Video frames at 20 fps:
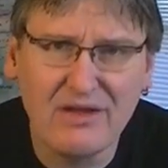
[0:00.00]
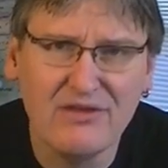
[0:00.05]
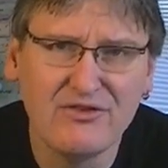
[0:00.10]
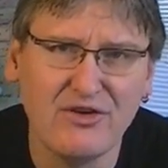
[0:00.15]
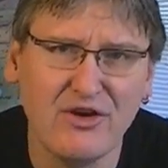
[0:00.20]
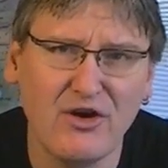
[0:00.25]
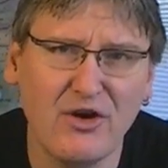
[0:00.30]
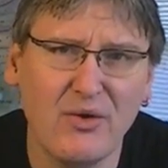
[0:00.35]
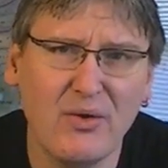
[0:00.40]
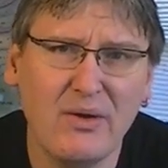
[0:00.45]

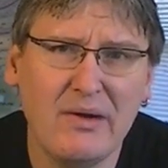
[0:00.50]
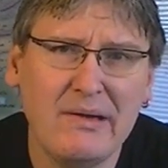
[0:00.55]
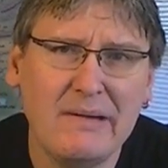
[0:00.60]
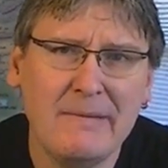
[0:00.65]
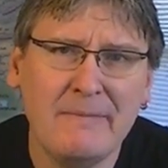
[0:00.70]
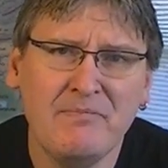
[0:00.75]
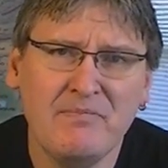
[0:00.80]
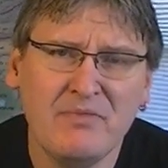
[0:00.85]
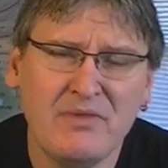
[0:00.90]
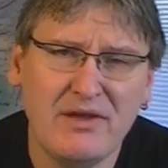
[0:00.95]
So,
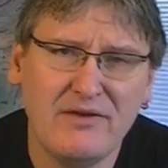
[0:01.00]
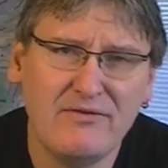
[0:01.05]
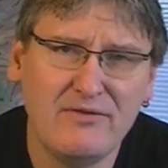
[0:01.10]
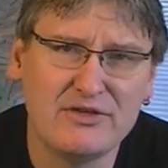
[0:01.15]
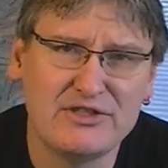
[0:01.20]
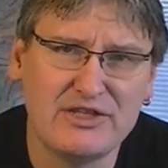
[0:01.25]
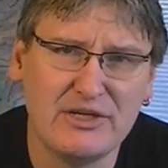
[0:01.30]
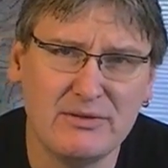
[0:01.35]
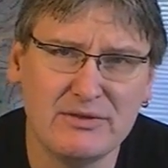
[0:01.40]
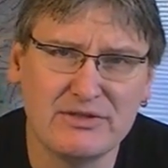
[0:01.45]

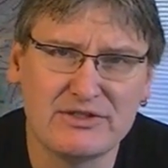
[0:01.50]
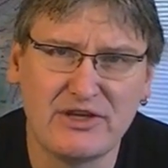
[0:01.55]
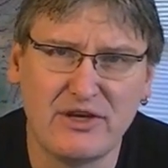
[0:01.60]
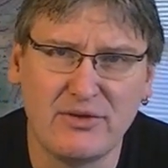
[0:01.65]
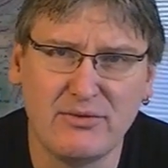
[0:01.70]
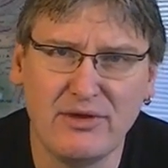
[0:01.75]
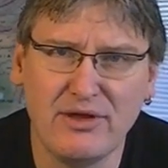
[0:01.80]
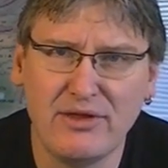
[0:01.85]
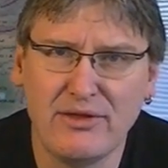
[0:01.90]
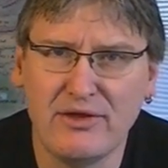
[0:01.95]
first thing we'll
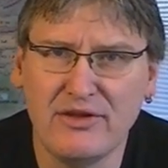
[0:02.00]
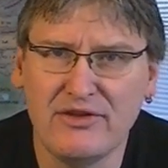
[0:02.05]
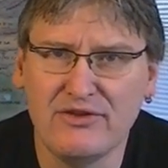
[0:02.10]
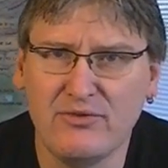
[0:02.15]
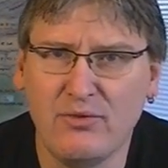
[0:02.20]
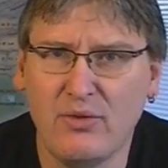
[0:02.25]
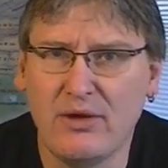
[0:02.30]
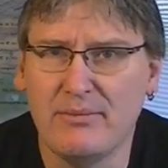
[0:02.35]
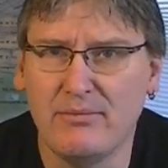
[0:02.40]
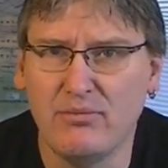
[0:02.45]
start with
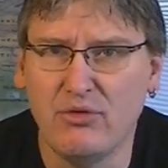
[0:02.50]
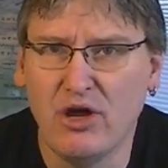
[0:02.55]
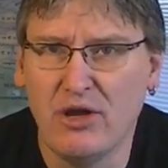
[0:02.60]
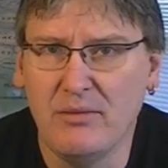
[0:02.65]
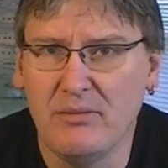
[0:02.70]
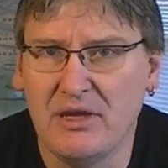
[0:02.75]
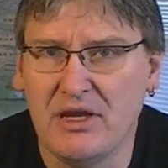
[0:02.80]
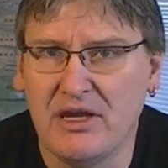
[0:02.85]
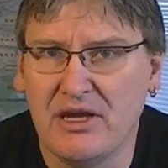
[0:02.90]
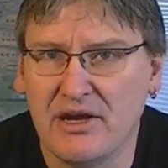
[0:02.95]
is what
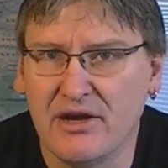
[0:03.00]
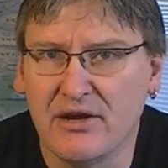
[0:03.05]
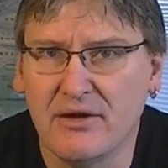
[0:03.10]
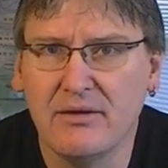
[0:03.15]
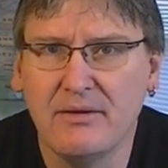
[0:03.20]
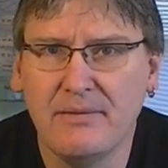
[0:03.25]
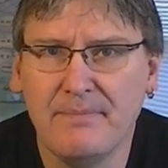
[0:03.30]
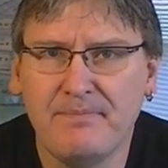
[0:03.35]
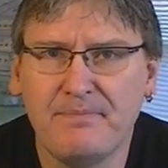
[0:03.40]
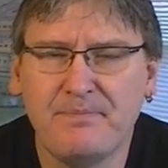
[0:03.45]
brought me here.